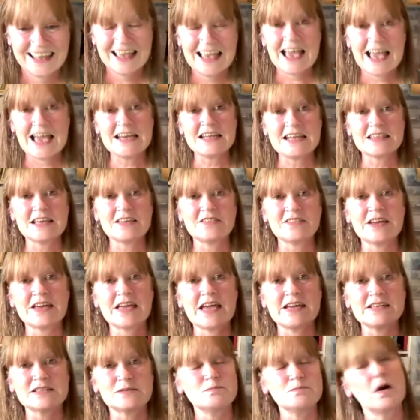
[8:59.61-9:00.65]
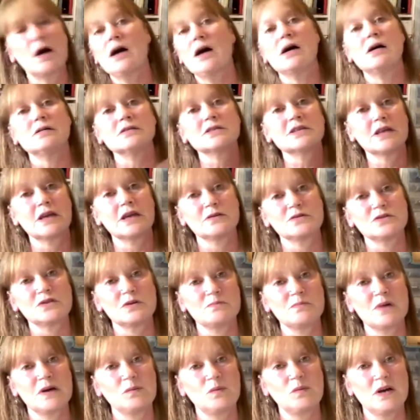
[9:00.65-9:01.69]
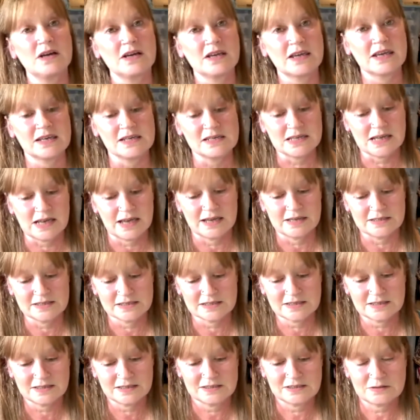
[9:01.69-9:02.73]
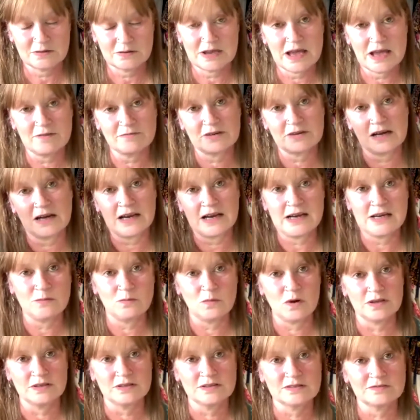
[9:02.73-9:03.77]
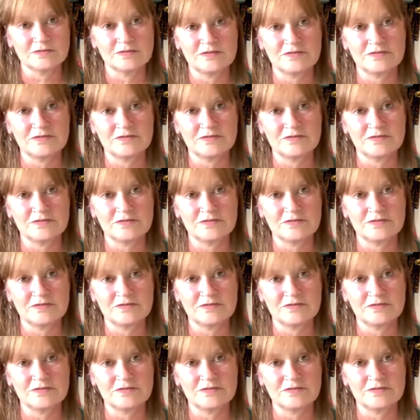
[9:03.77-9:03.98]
Anything that gets marked goes on my working desk. So I have clean ones for